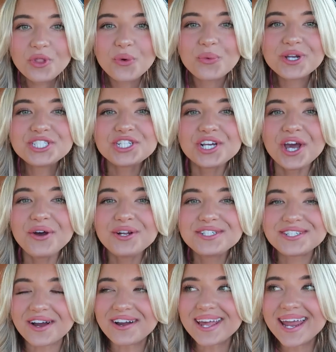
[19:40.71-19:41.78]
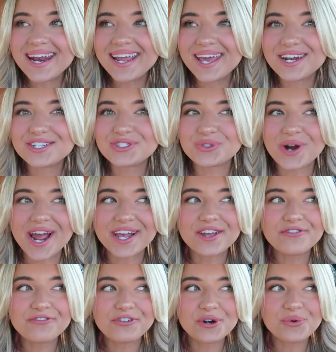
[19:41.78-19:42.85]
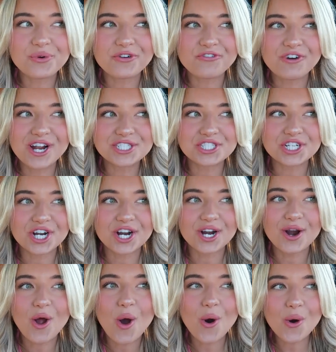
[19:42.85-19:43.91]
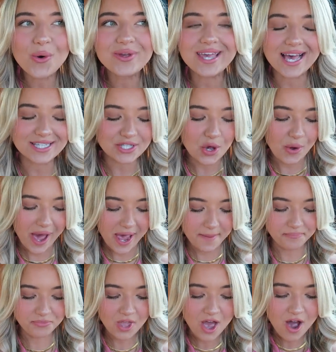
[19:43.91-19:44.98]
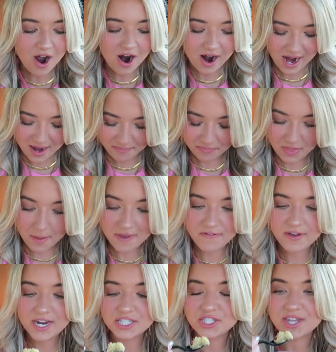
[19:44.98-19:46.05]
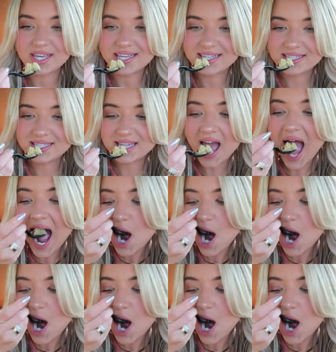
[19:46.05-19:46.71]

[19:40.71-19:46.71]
We should go to Dunkin' and get a dragon fruit refresher. Oh yes, okay. All right, let me finish this.